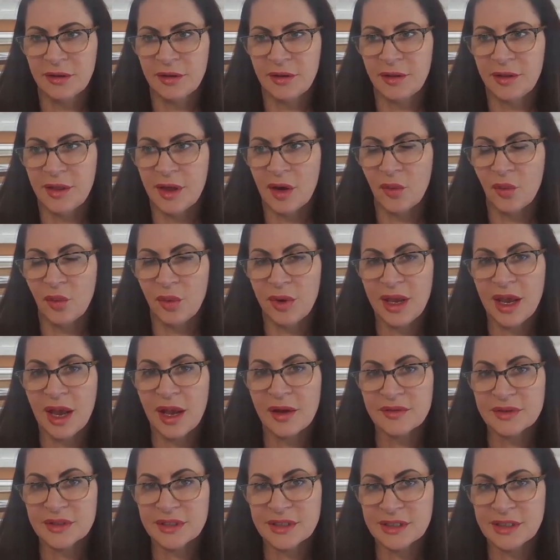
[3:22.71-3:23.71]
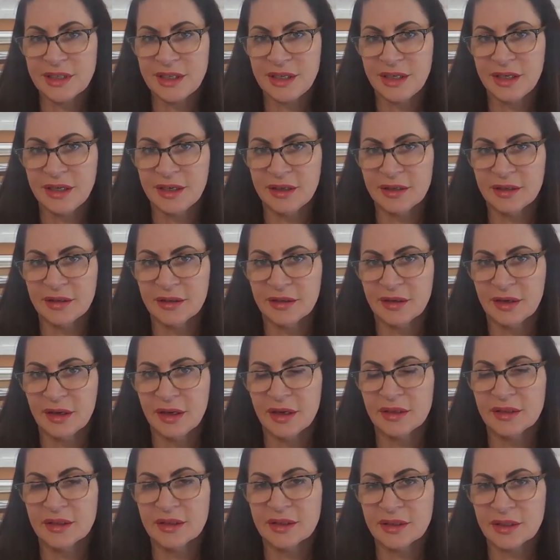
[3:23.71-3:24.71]
that we have seen
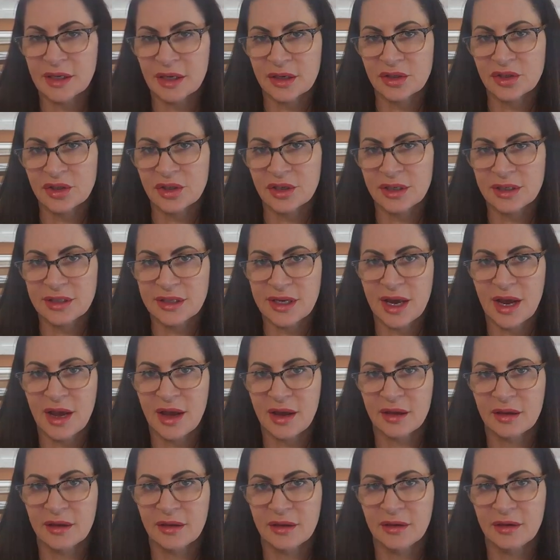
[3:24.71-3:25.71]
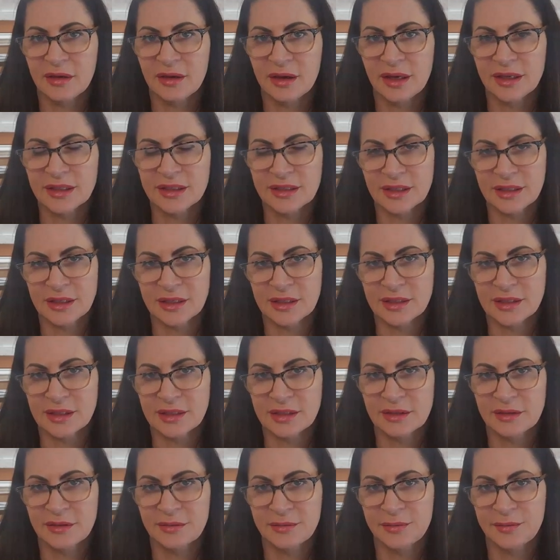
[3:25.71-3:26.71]
in such an attack as
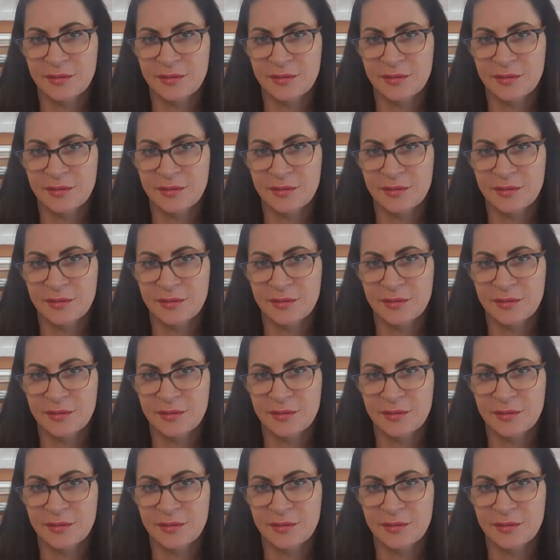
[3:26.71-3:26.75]
this."